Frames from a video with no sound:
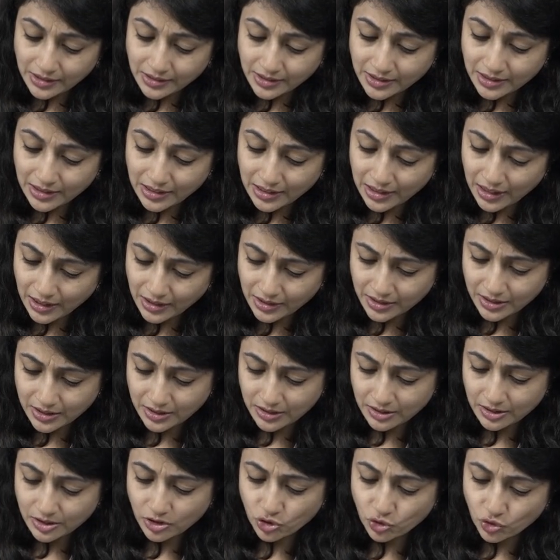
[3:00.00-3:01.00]
is less.
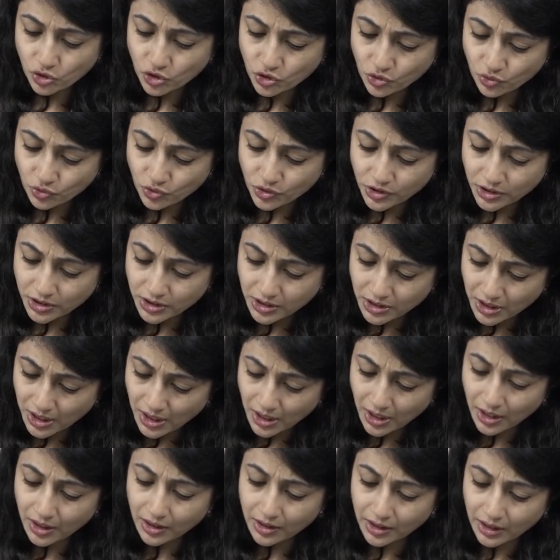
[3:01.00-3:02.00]
So you
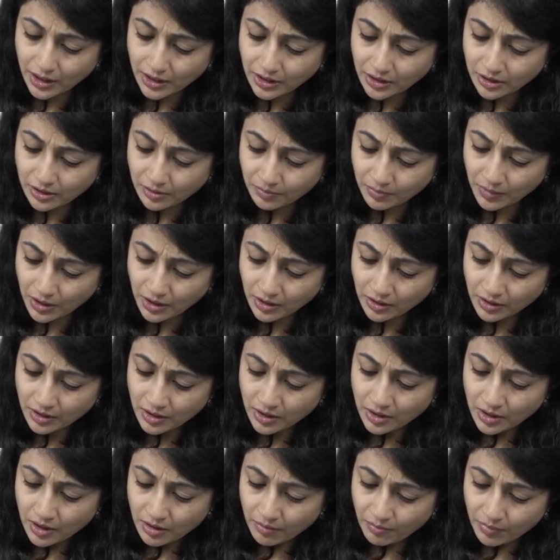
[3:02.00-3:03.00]
see erythema,
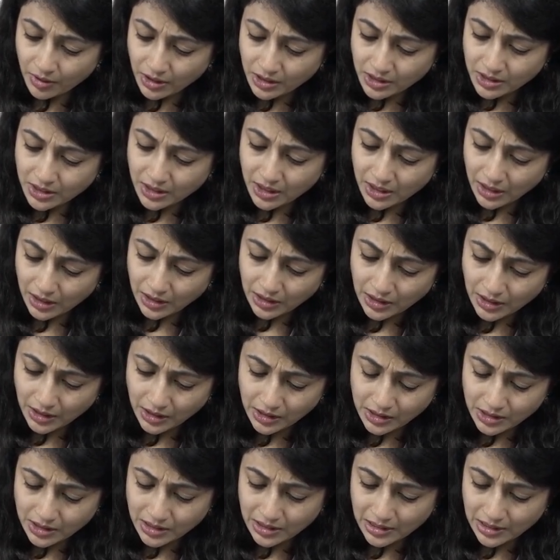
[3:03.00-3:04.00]
but
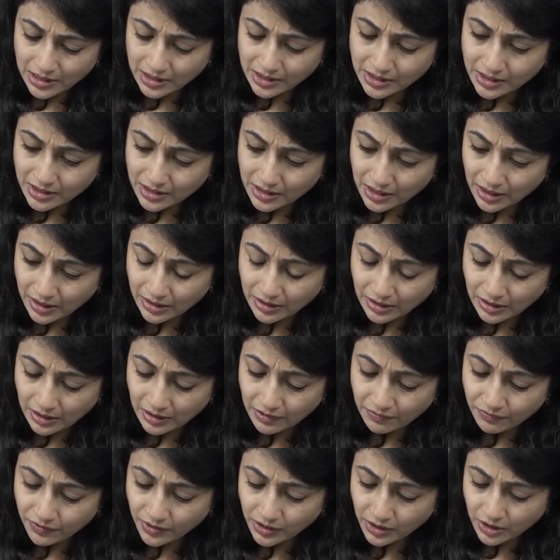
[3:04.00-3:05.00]
scaling is less and
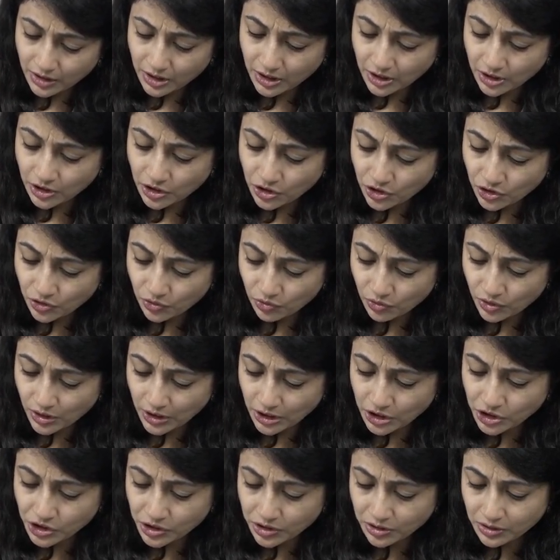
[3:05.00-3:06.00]
even
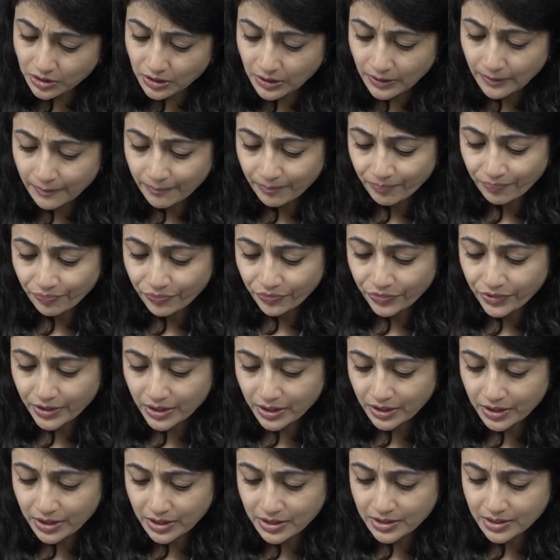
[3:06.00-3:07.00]
induration
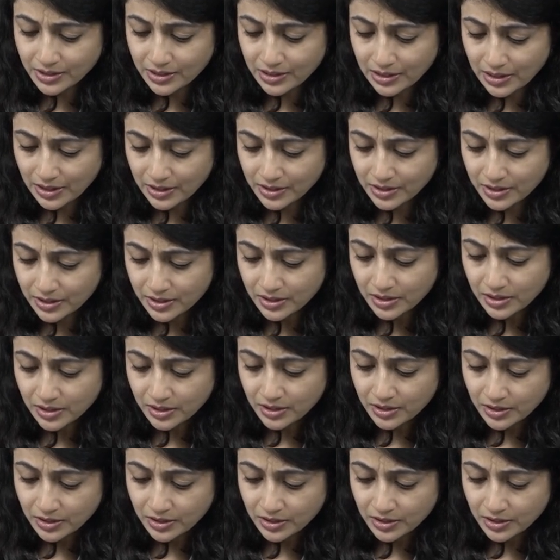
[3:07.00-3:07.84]
is less.